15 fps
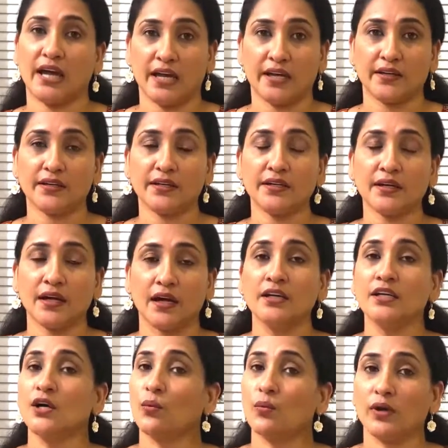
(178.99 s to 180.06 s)
higher uh,
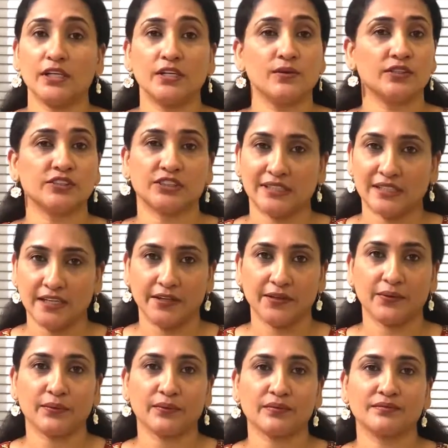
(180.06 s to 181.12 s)
while you are still
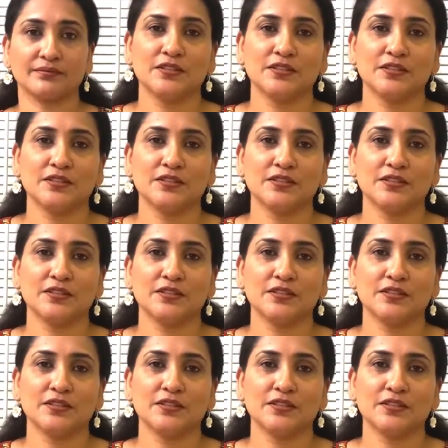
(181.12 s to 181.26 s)
indoor.